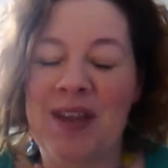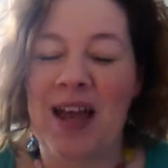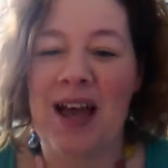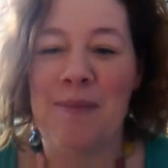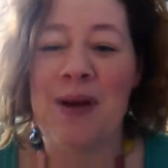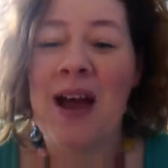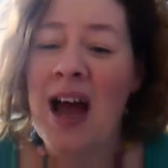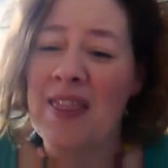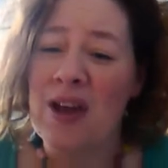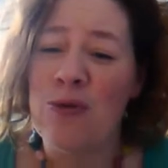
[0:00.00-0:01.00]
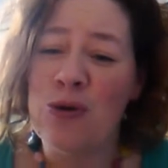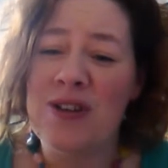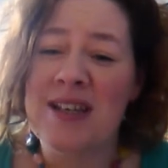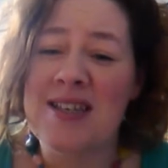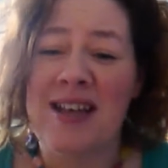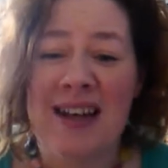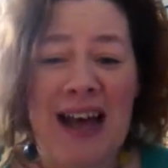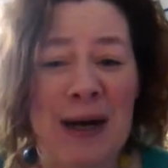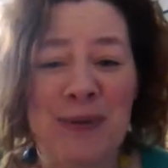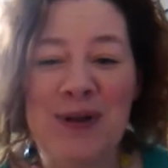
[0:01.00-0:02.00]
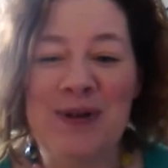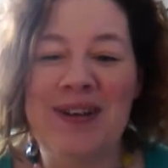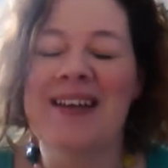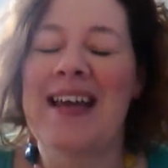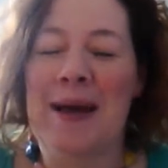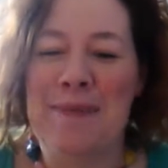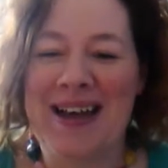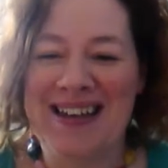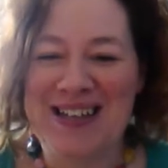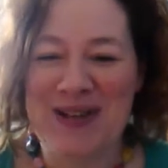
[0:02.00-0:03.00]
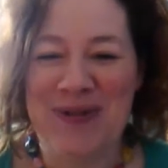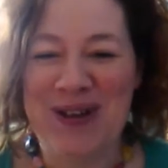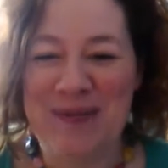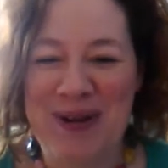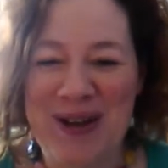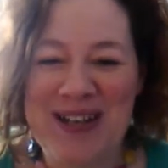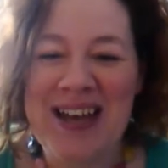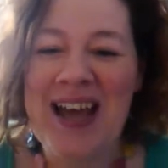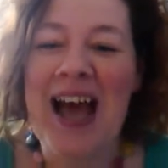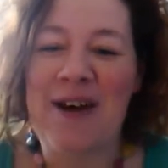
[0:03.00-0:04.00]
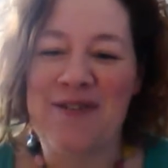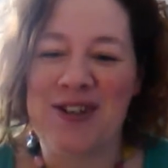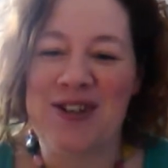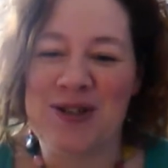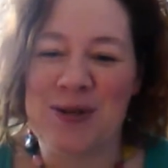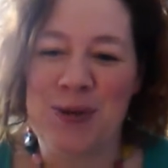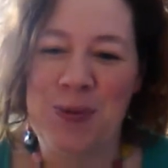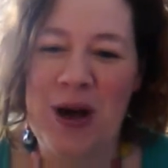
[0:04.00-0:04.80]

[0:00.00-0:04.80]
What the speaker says: And they're all things that are going to help you get back into work mode after the school